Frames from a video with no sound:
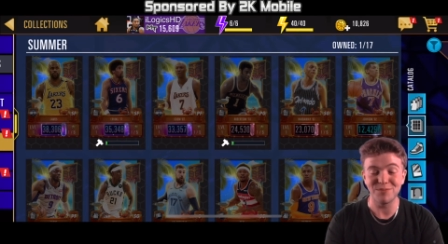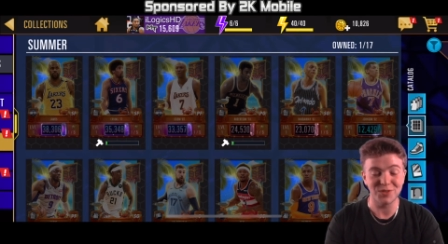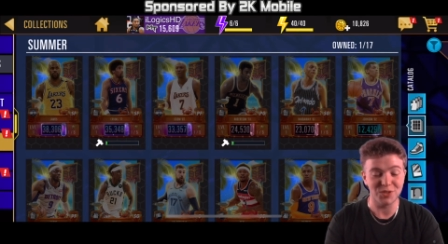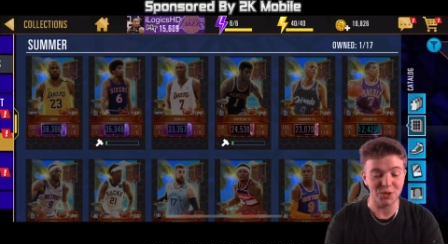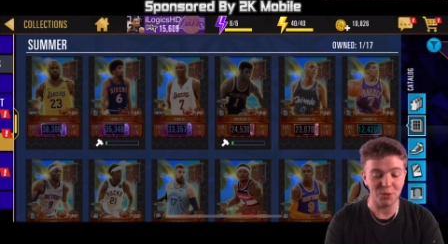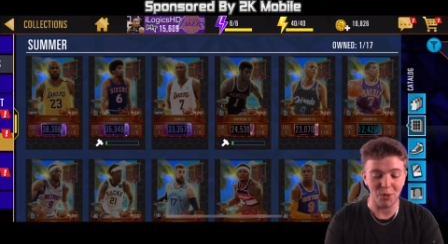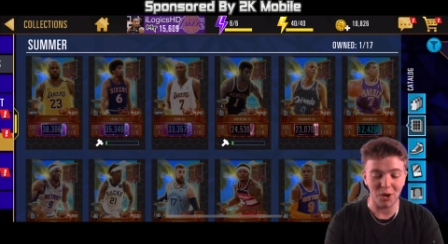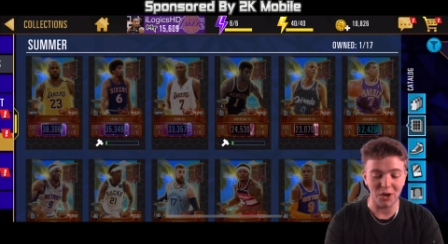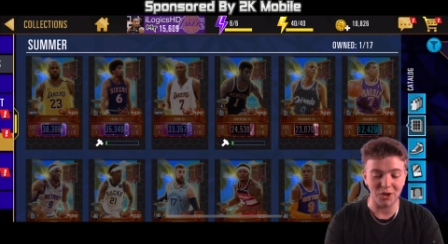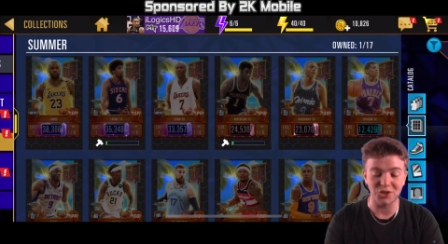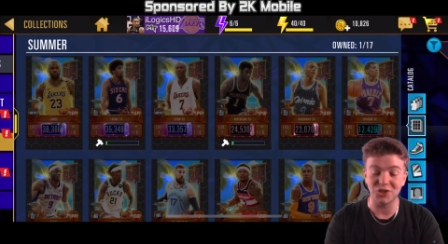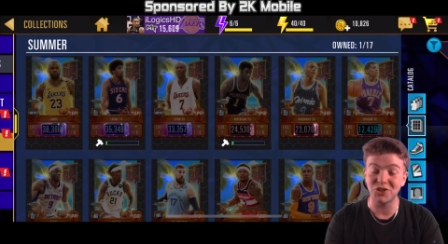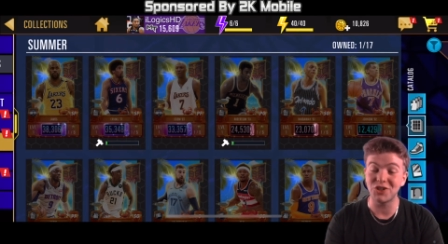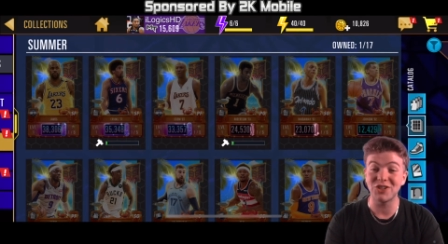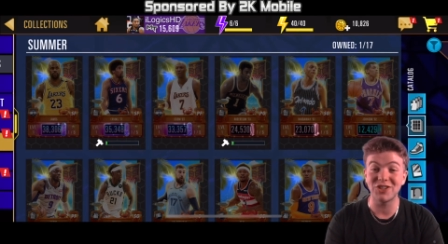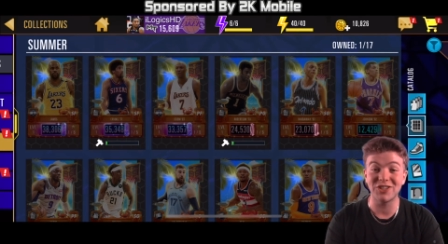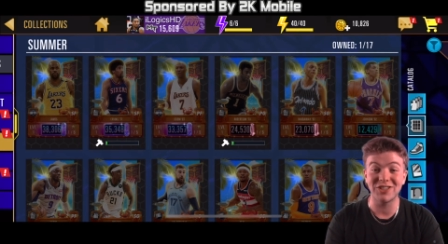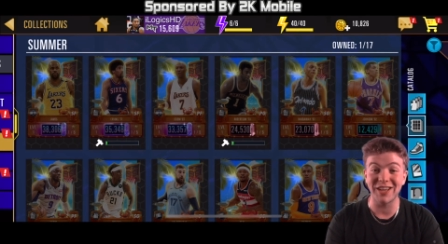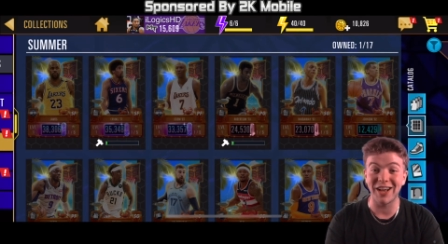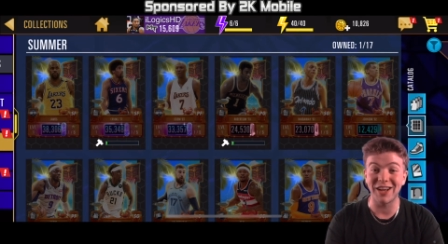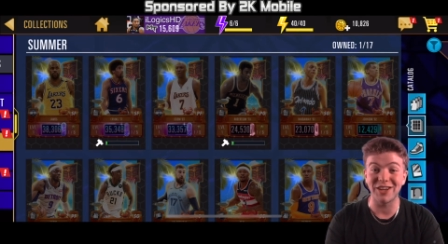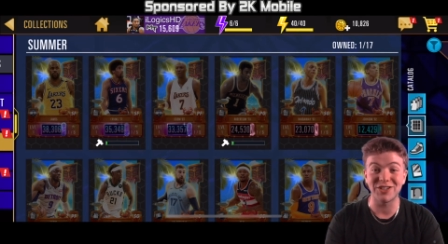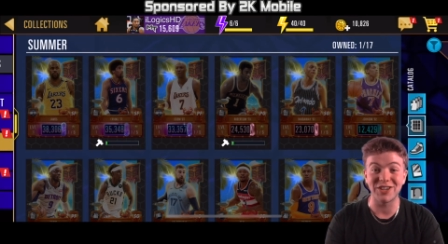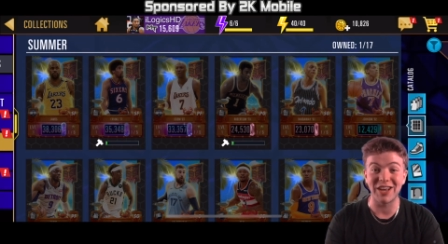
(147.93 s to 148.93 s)
To watch
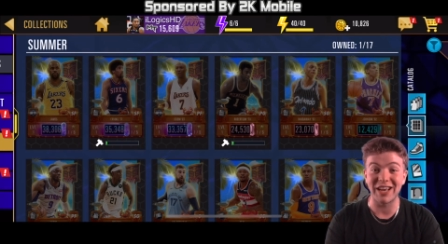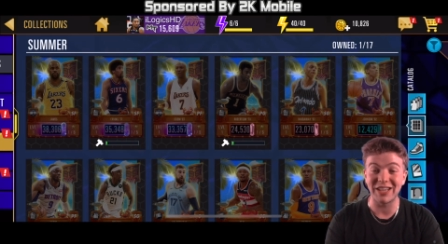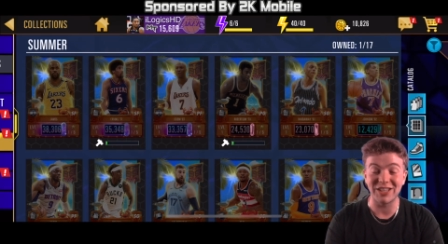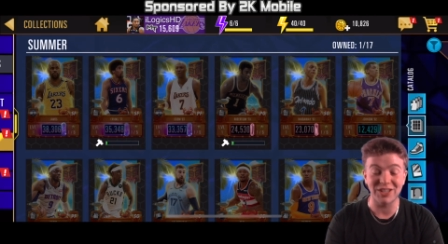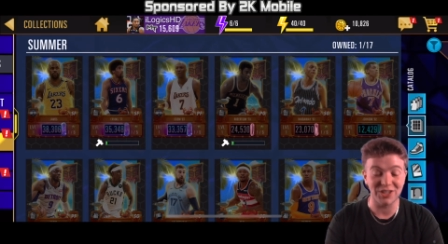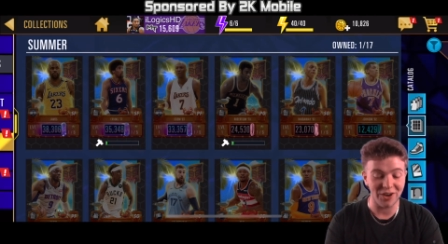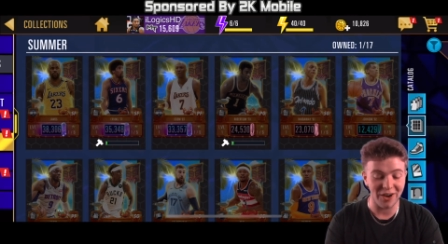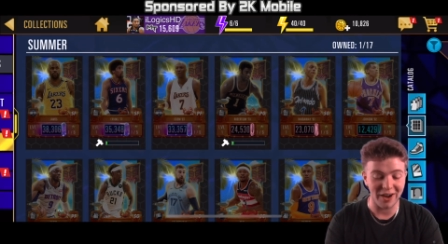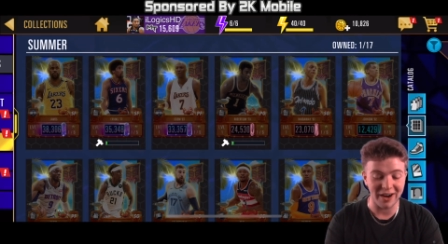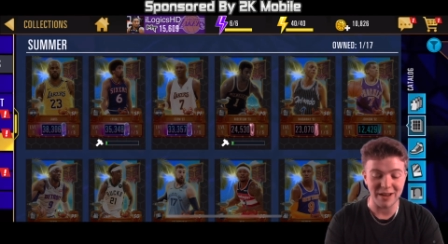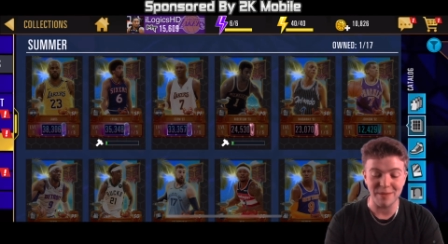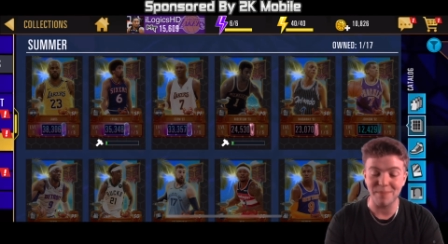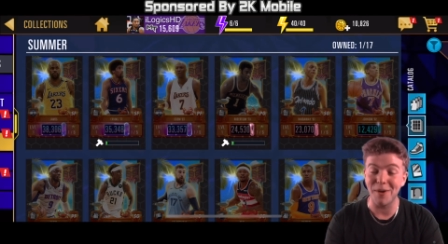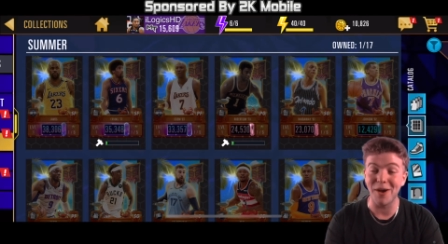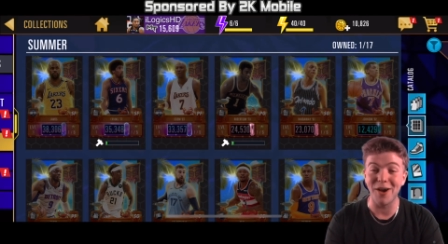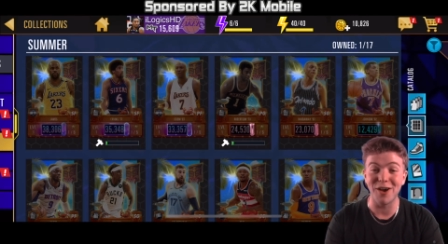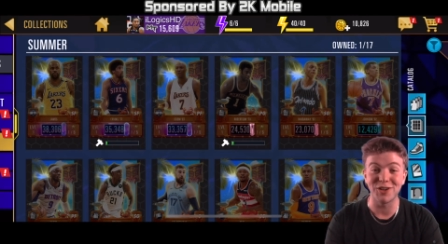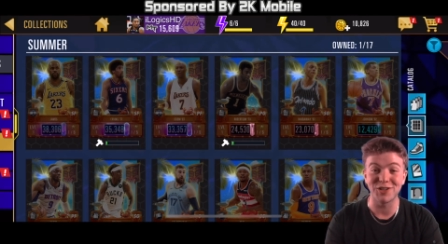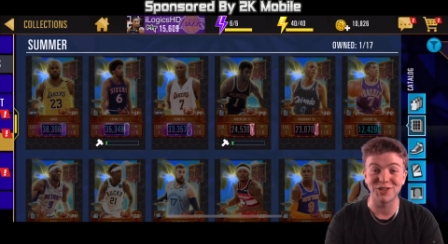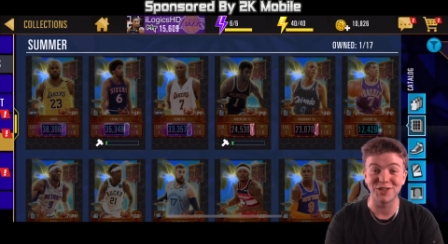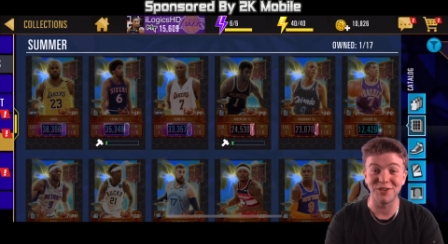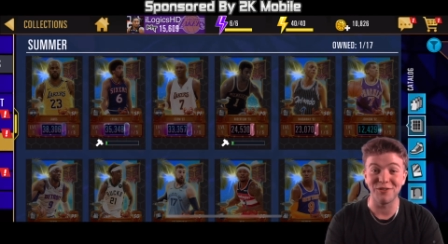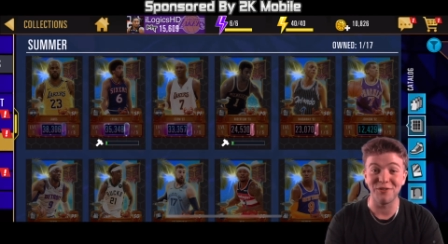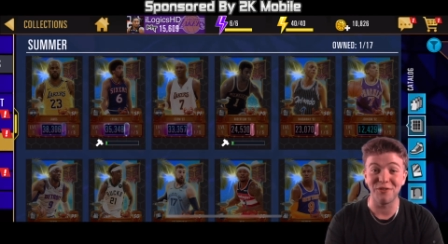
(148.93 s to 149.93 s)
such a tiny
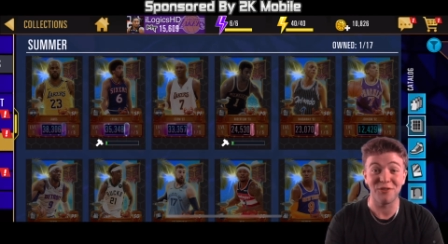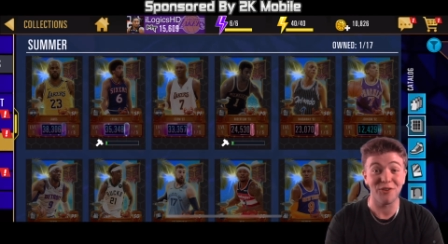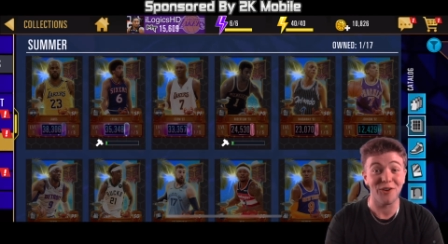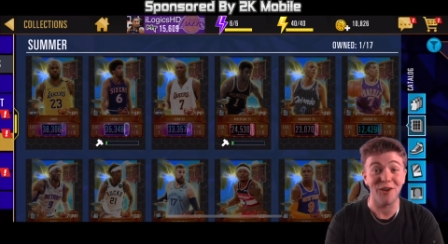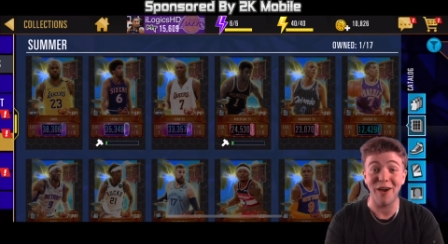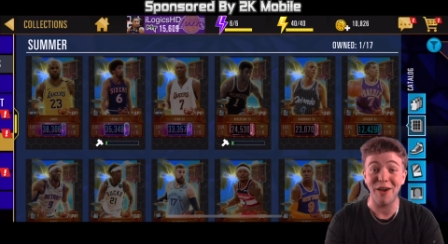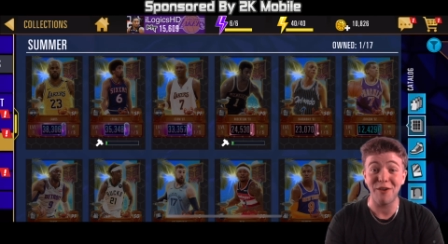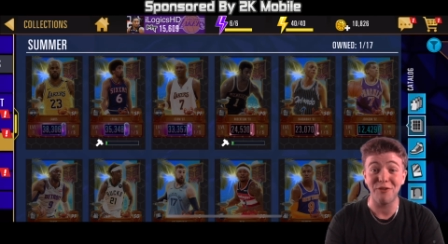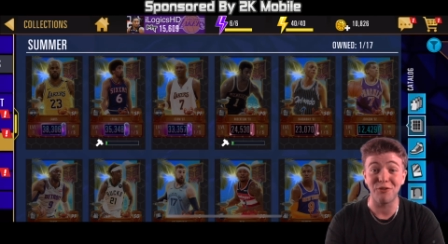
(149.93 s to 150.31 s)
person fly